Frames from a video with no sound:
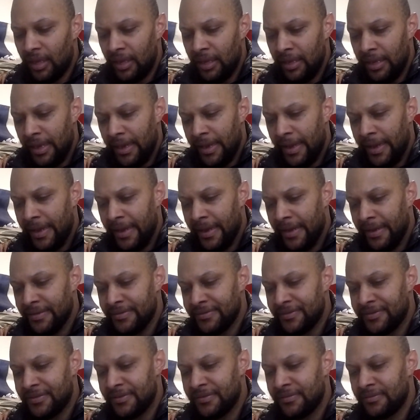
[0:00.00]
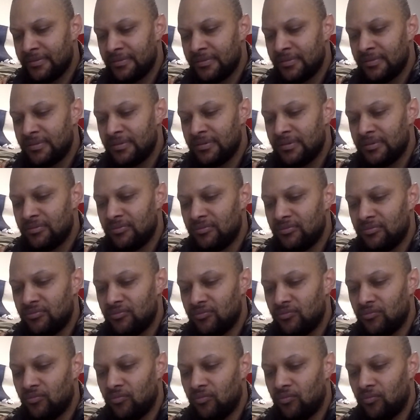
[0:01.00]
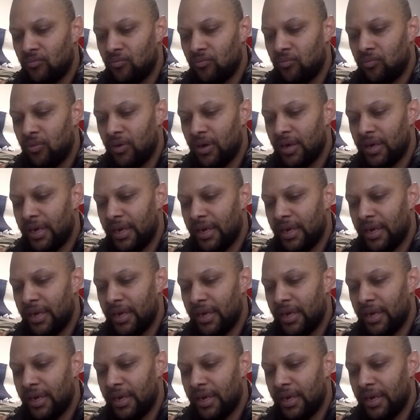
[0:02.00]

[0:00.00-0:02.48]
And what